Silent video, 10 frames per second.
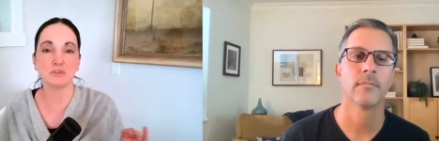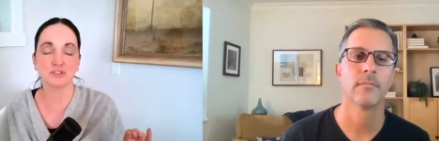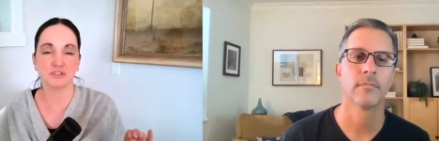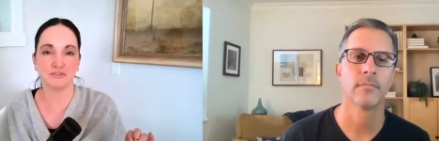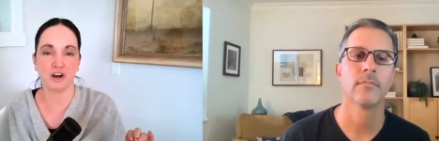Speaker 1: to
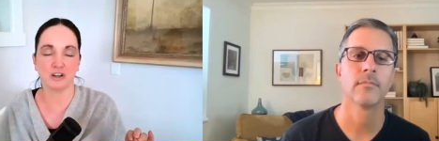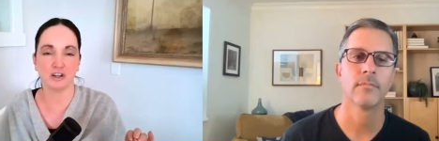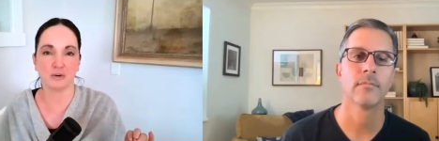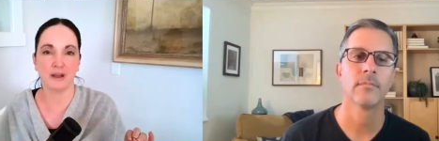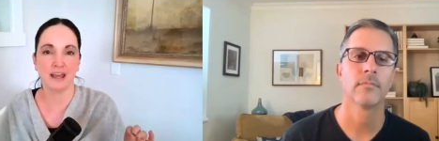follow
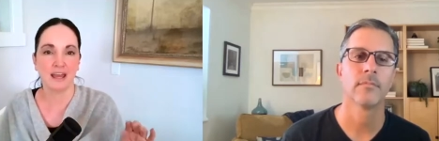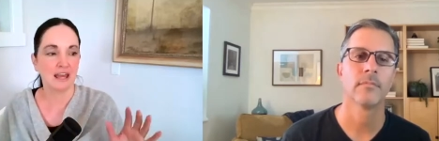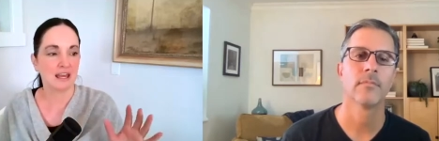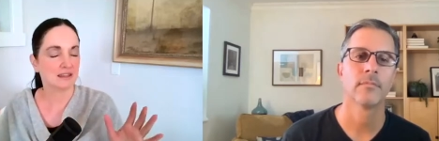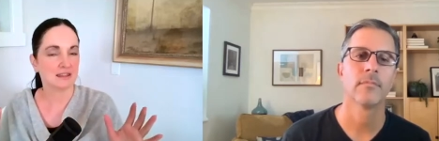
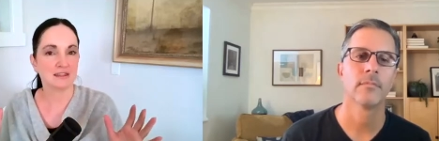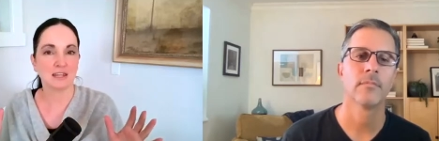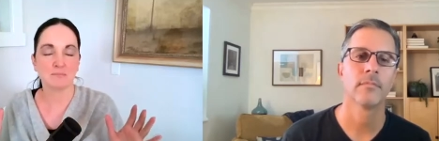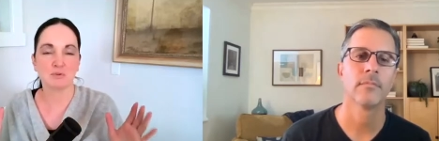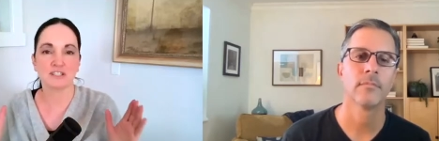the
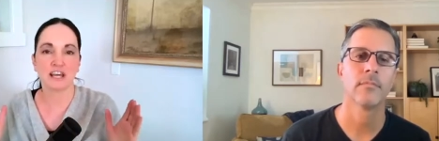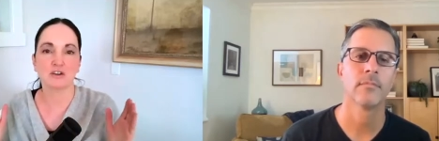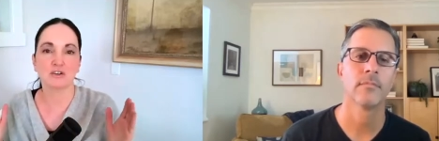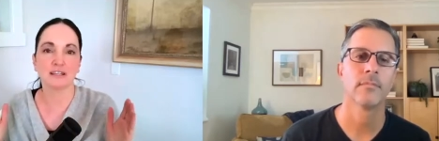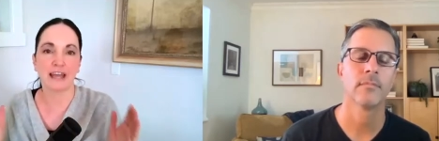presenter
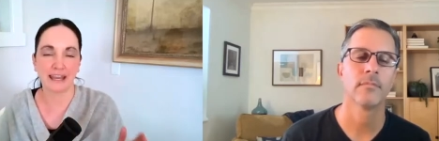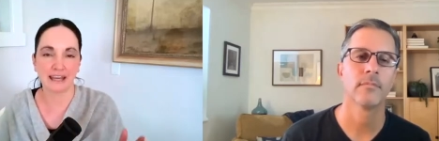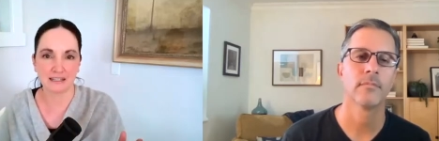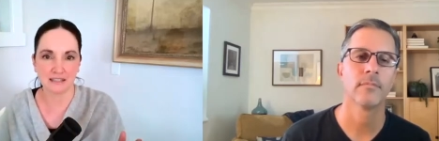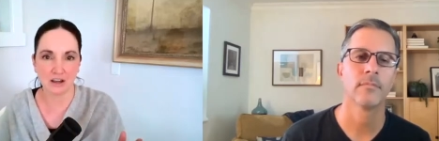lands
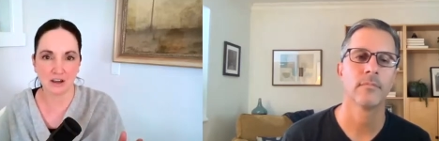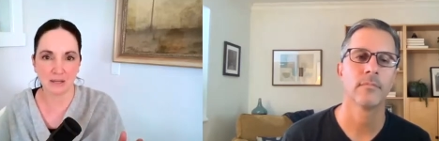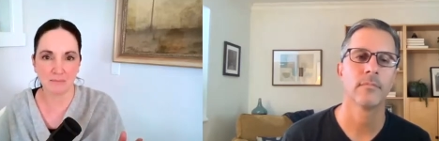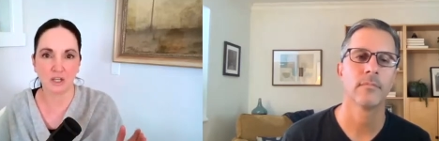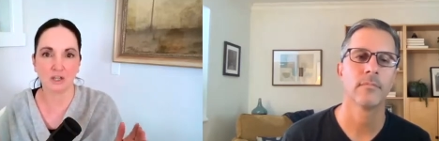on the
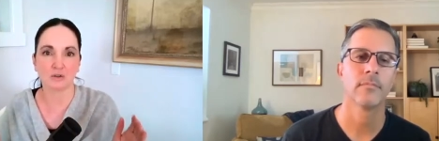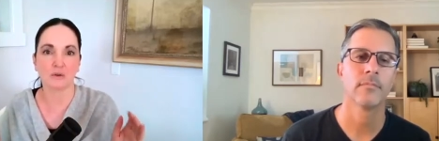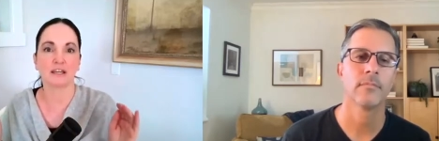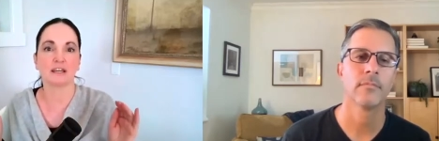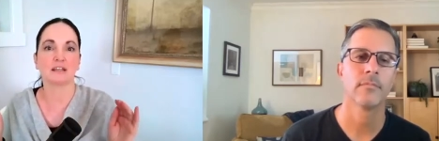
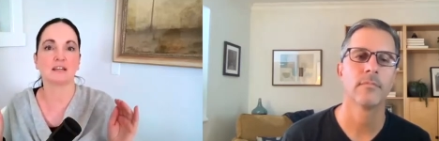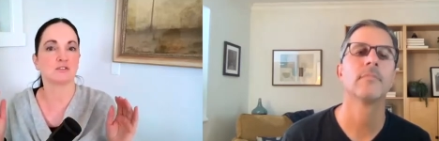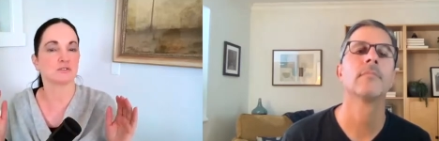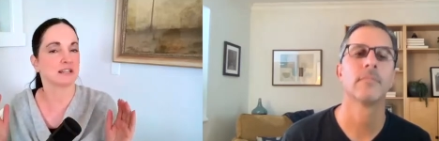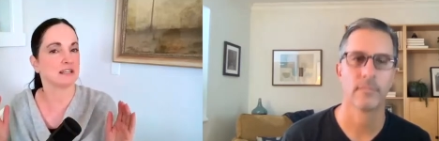period. There's a
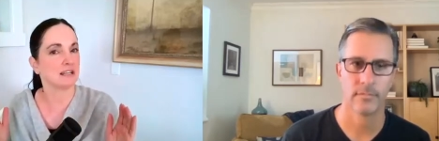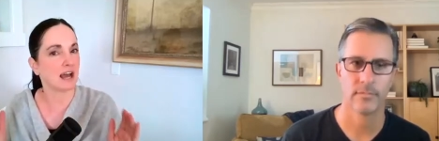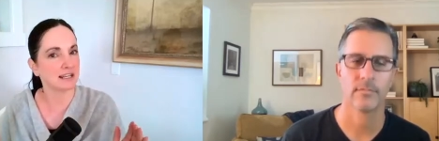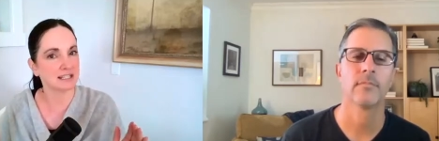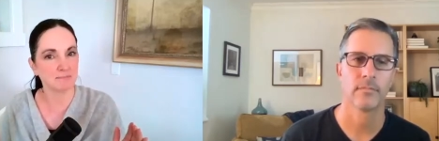nice
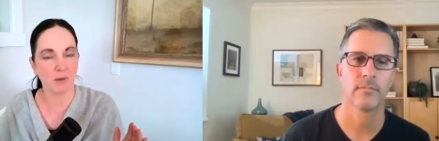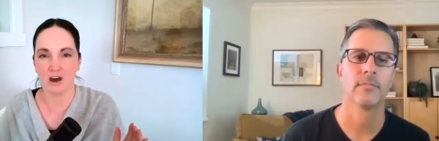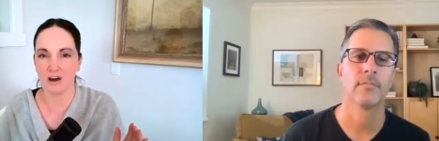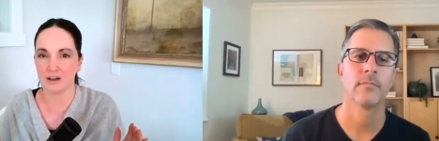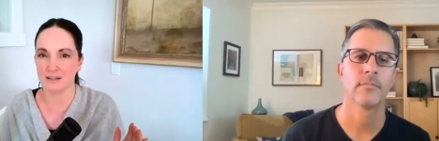
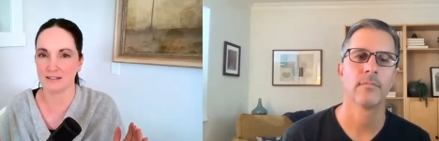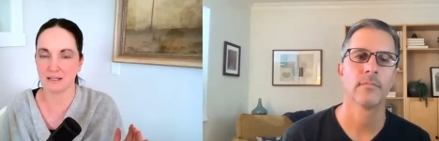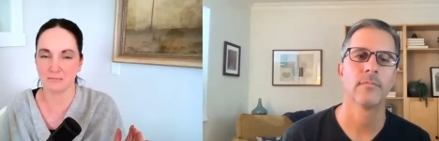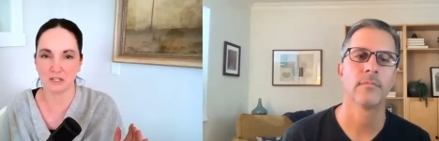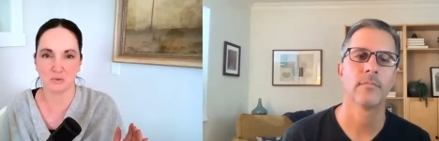pause in
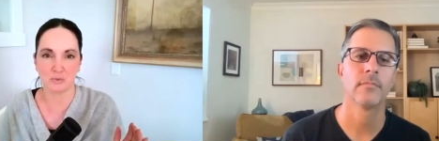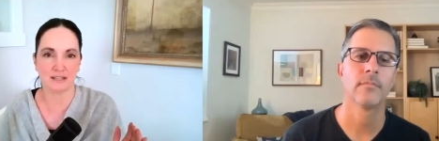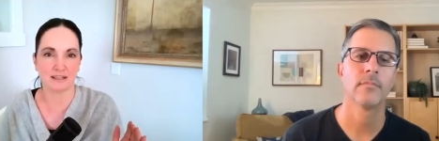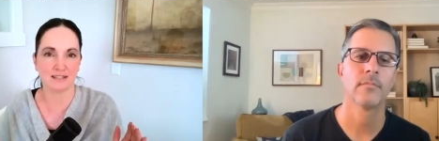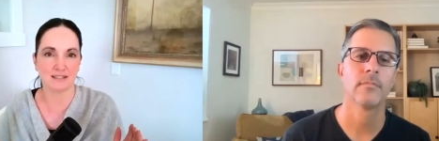between the
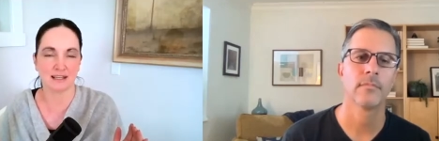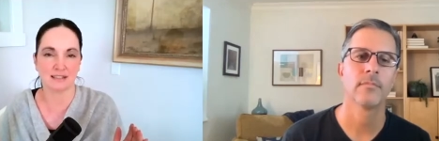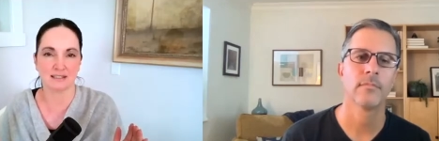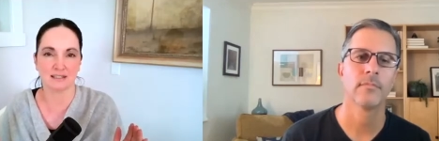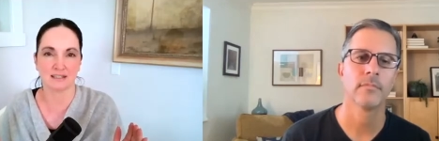
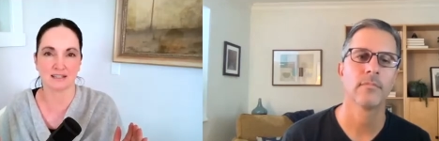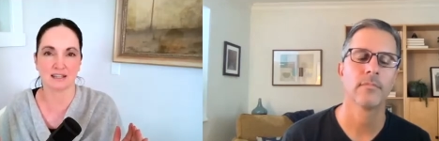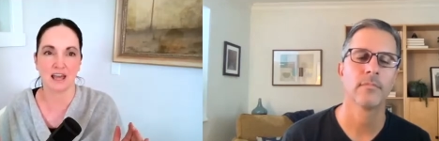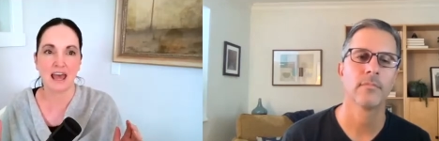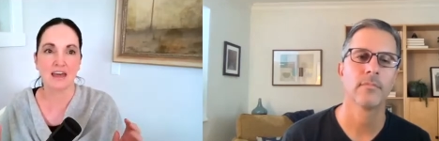sentences.
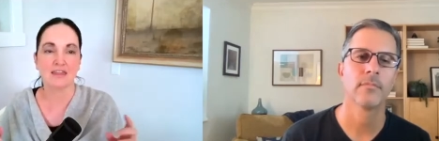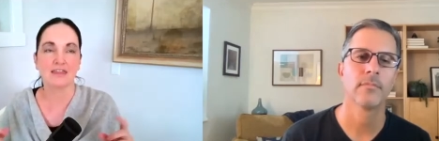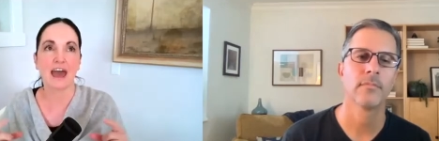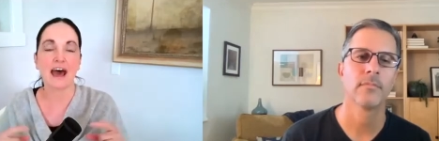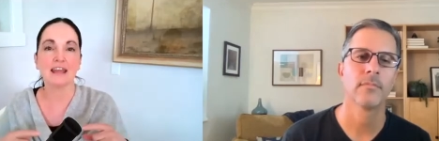
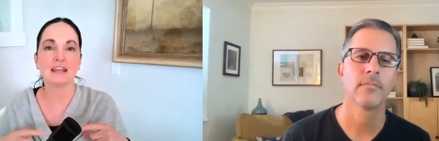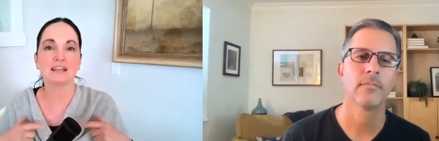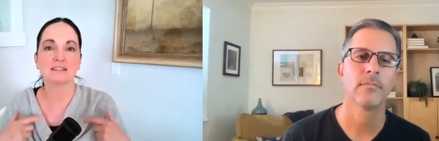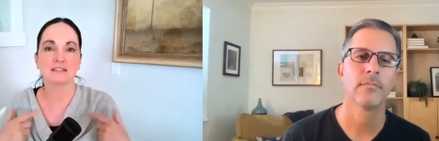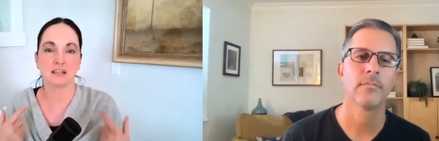That is
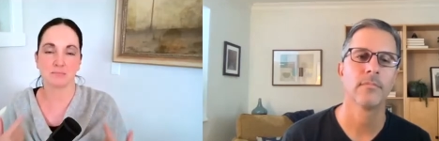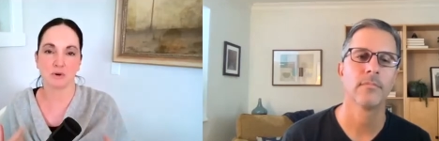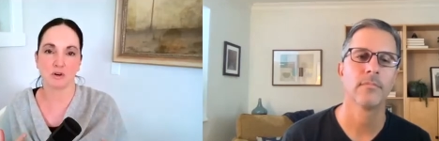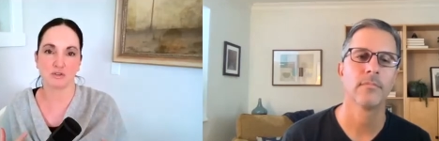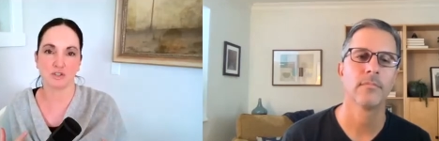the
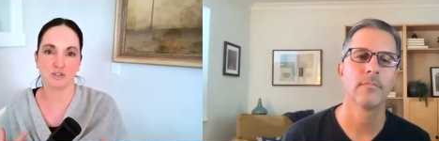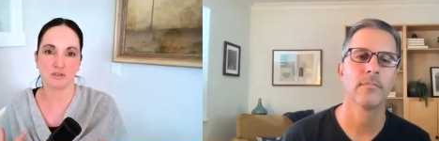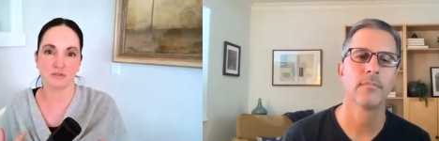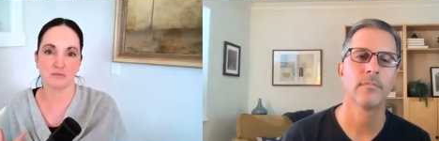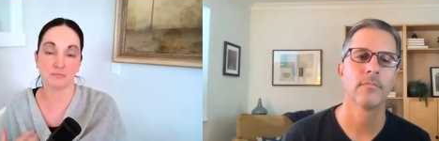approach
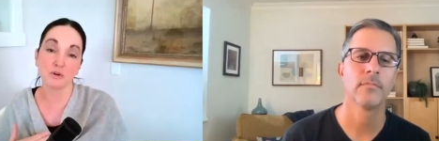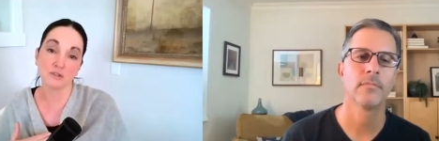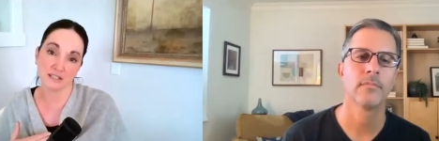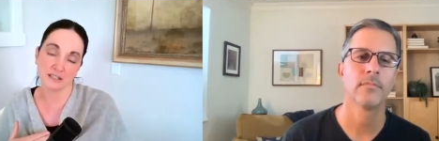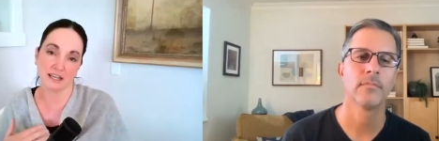
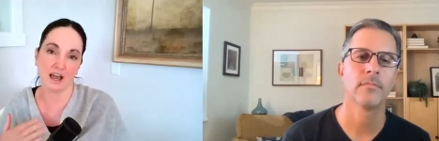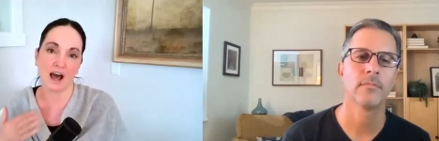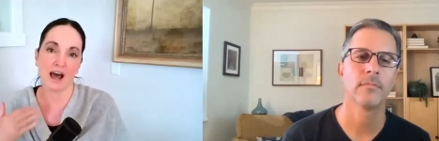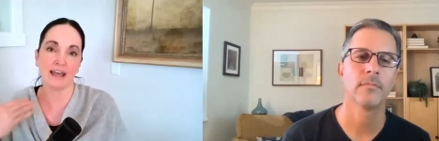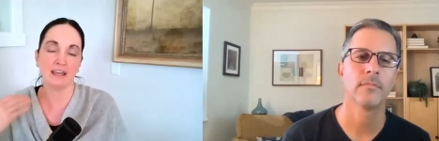personally I
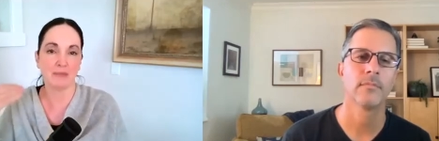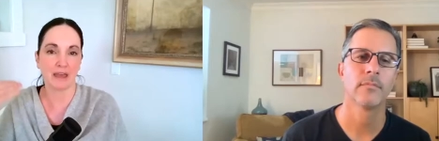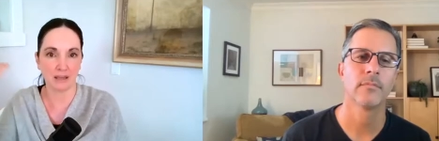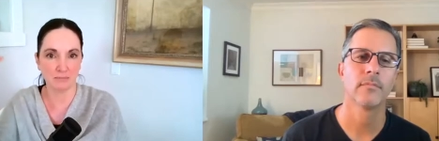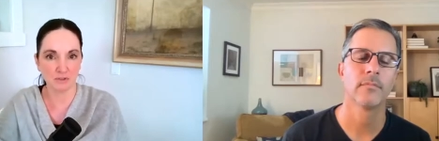am
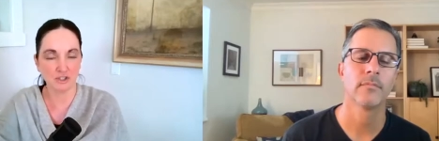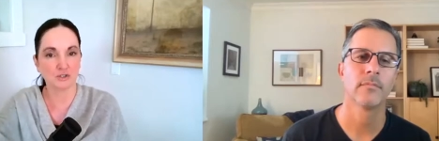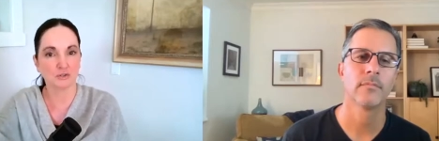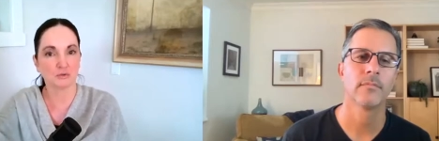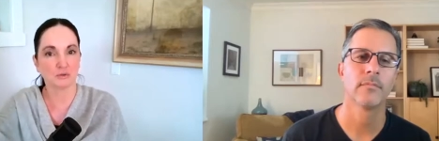able
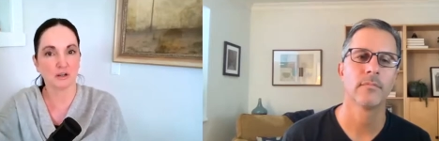to